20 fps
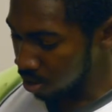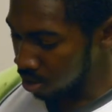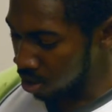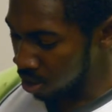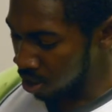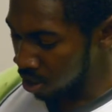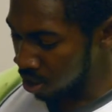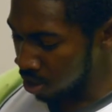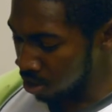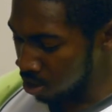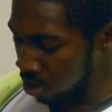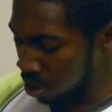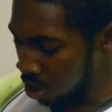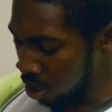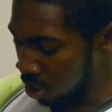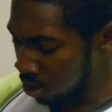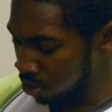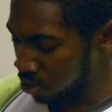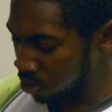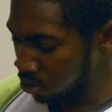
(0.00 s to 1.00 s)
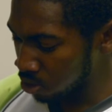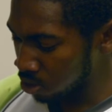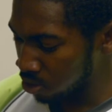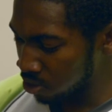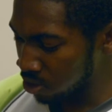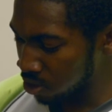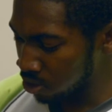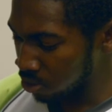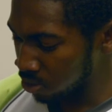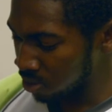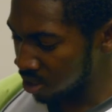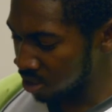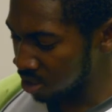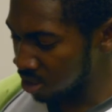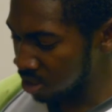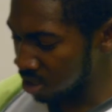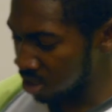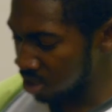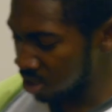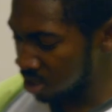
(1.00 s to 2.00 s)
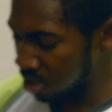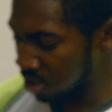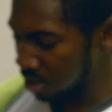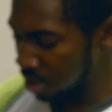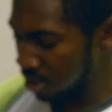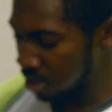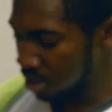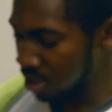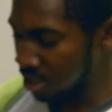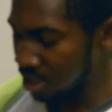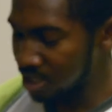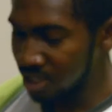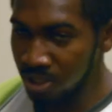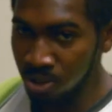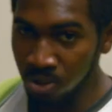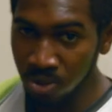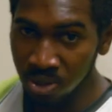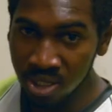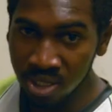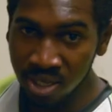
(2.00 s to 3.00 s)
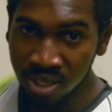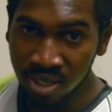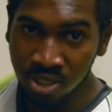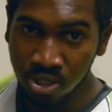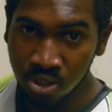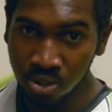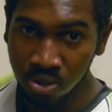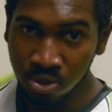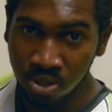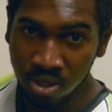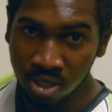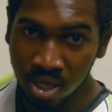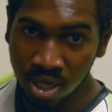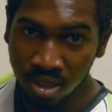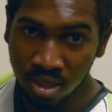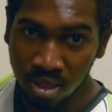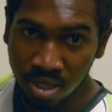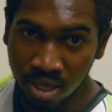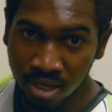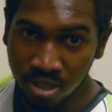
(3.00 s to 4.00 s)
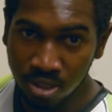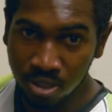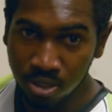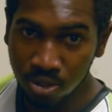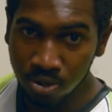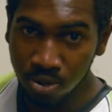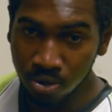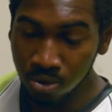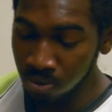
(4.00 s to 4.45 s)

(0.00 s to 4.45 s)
And also, it's a Nintendo DS, so you got that,